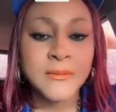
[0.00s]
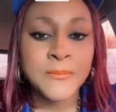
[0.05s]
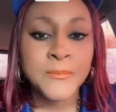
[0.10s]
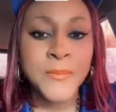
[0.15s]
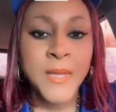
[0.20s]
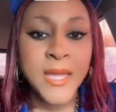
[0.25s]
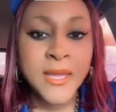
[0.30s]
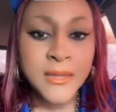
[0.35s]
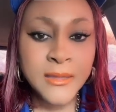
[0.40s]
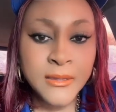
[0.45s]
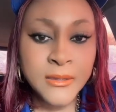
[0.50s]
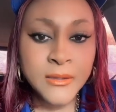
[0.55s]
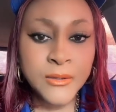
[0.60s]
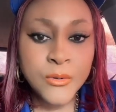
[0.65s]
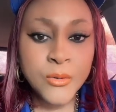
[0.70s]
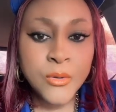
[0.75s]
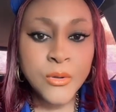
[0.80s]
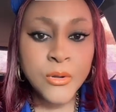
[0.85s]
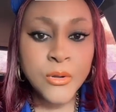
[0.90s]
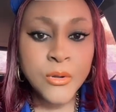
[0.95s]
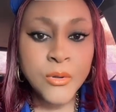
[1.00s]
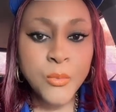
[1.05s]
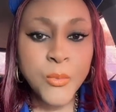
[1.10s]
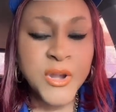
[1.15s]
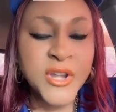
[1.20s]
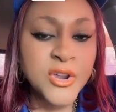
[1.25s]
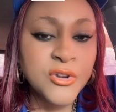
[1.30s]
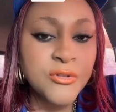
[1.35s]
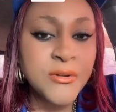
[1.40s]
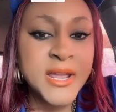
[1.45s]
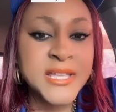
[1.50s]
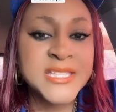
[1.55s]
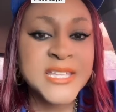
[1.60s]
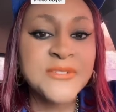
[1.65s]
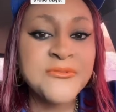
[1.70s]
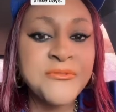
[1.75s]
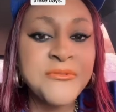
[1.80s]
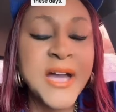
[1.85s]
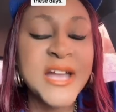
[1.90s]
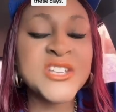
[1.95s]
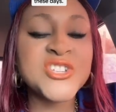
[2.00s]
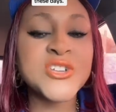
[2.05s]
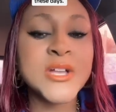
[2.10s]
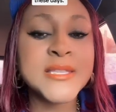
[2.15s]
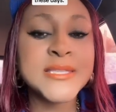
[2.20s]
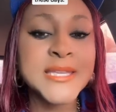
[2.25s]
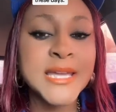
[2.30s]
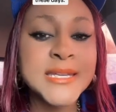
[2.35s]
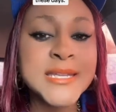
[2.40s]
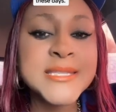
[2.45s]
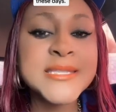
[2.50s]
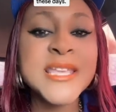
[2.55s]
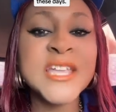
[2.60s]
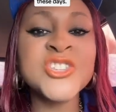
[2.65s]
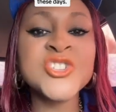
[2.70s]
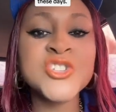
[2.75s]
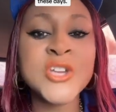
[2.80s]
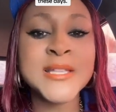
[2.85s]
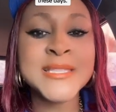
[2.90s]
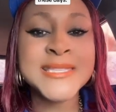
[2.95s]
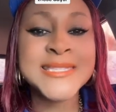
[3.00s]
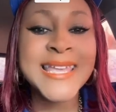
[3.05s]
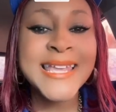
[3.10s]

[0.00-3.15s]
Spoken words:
Eh? When you're creating factions and dissensions,